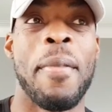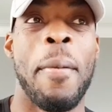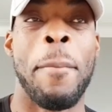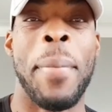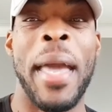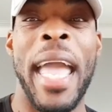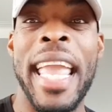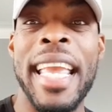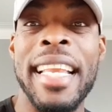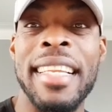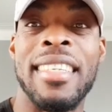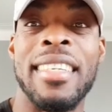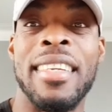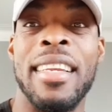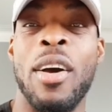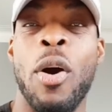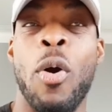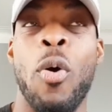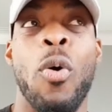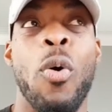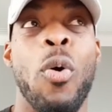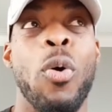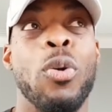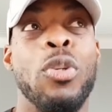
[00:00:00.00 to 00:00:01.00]
painting it
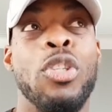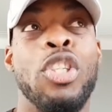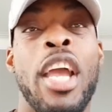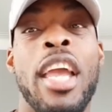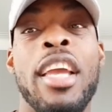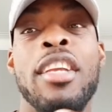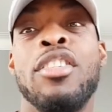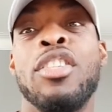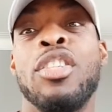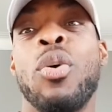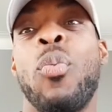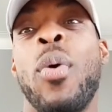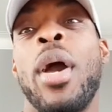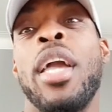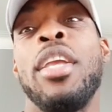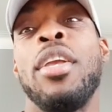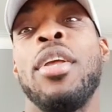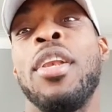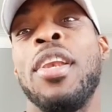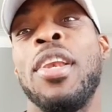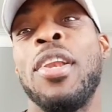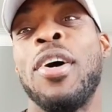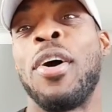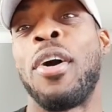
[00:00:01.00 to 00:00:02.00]
or changing the way you
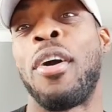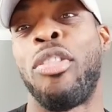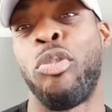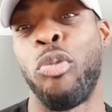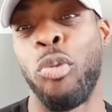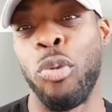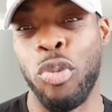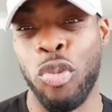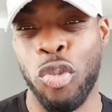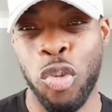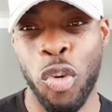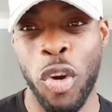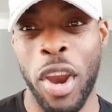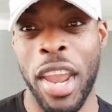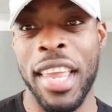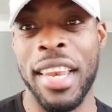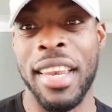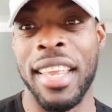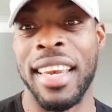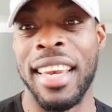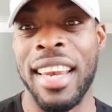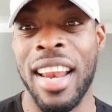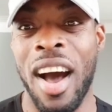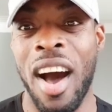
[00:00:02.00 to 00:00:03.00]
look through
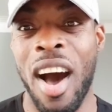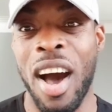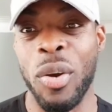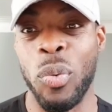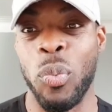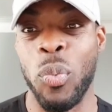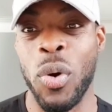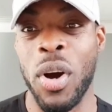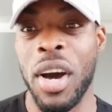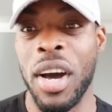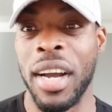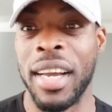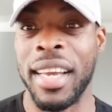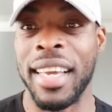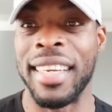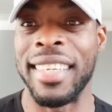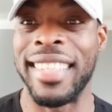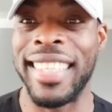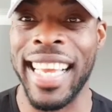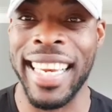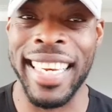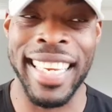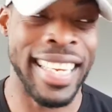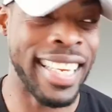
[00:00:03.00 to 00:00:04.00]
training and hard work and
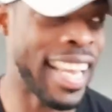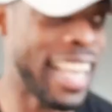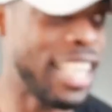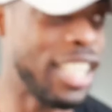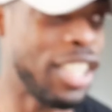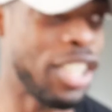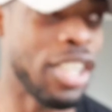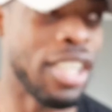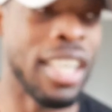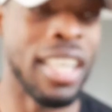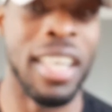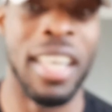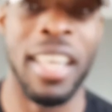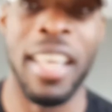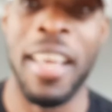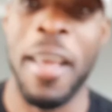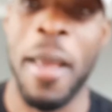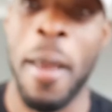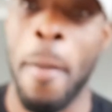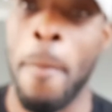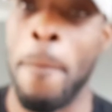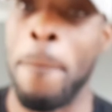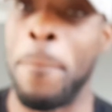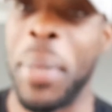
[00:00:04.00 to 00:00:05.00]
dedication and
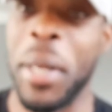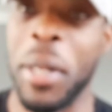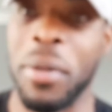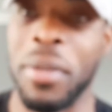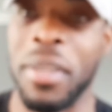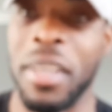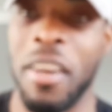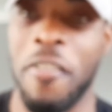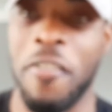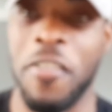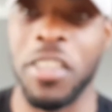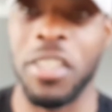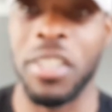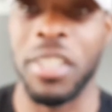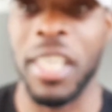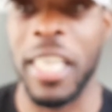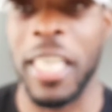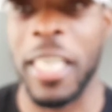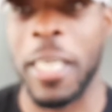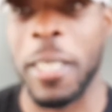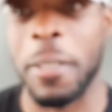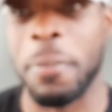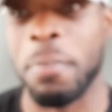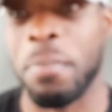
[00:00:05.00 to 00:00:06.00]
building a
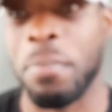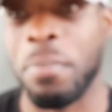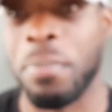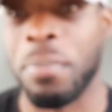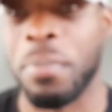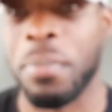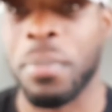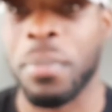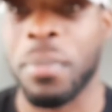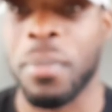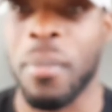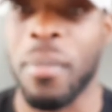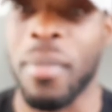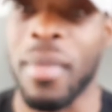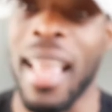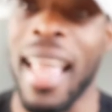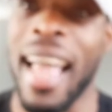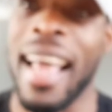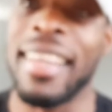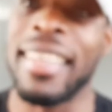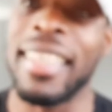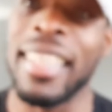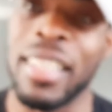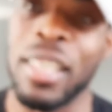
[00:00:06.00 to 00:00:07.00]
physique.
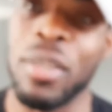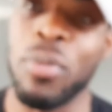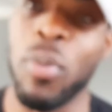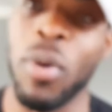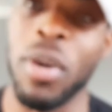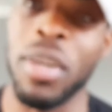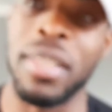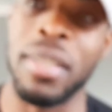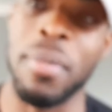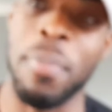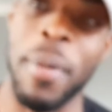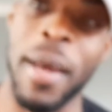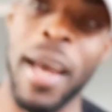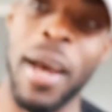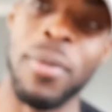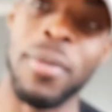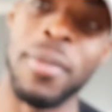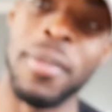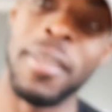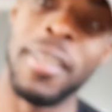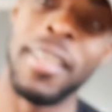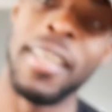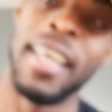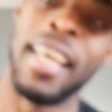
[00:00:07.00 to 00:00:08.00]
And this is what it's
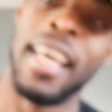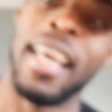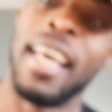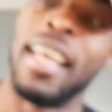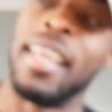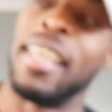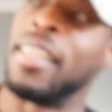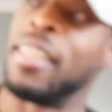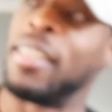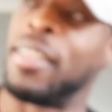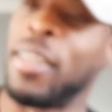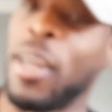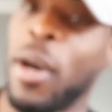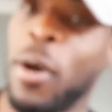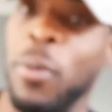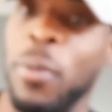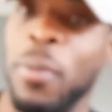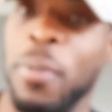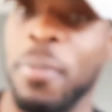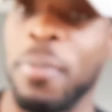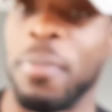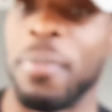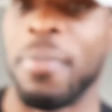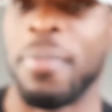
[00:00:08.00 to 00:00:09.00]
about.
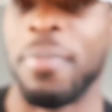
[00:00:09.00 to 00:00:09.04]
So,